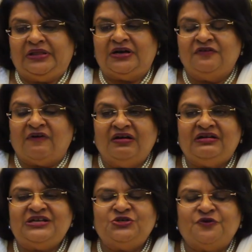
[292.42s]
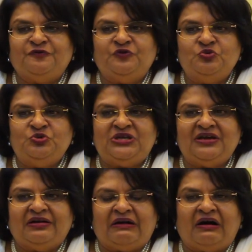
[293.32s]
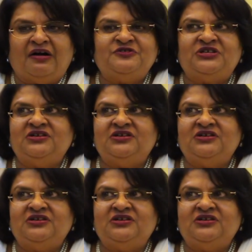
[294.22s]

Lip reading: The advantage of using crafts